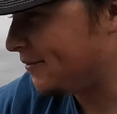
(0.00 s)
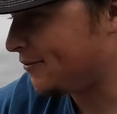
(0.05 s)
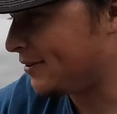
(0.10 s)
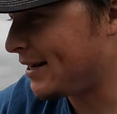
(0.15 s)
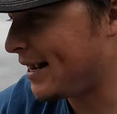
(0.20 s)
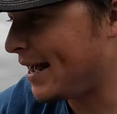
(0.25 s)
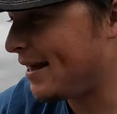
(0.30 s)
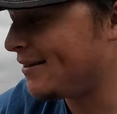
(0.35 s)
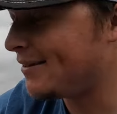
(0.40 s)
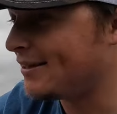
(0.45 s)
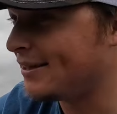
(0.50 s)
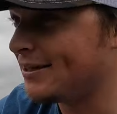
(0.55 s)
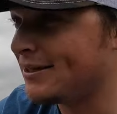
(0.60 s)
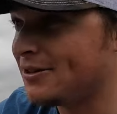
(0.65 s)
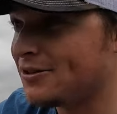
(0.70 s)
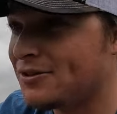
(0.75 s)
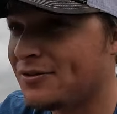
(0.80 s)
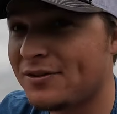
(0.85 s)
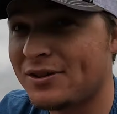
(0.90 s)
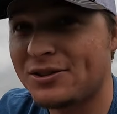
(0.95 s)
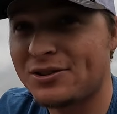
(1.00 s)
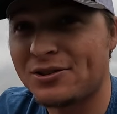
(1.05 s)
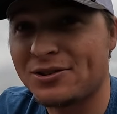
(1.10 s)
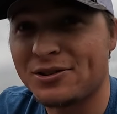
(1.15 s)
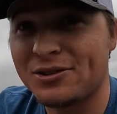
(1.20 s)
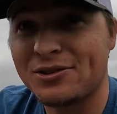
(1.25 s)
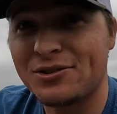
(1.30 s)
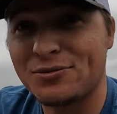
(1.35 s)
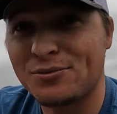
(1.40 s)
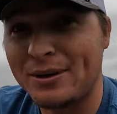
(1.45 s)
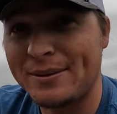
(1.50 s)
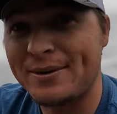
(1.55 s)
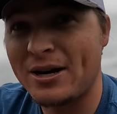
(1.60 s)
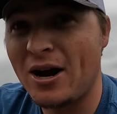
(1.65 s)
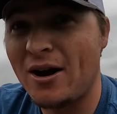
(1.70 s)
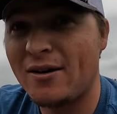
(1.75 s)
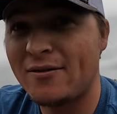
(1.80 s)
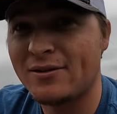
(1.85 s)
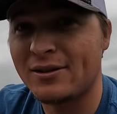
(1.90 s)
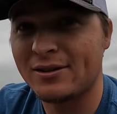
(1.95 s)
in reality, those fish are just swimming
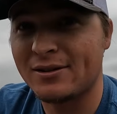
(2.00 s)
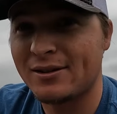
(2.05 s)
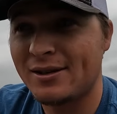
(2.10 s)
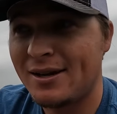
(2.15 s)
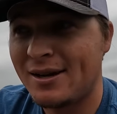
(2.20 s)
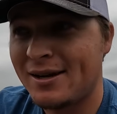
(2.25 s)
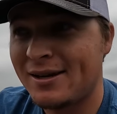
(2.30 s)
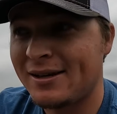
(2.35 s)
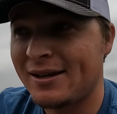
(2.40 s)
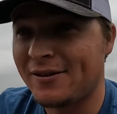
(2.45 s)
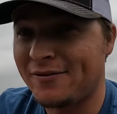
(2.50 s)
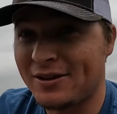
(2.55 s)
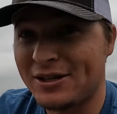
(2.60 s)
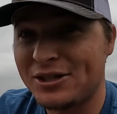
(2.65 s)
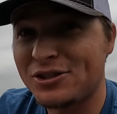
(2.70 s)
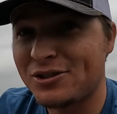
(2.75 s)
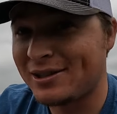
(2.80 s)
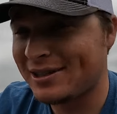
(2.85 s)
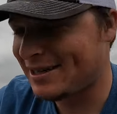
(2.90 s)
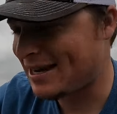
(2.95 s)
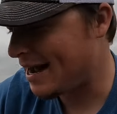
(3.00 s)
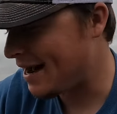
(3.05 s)
off to eventually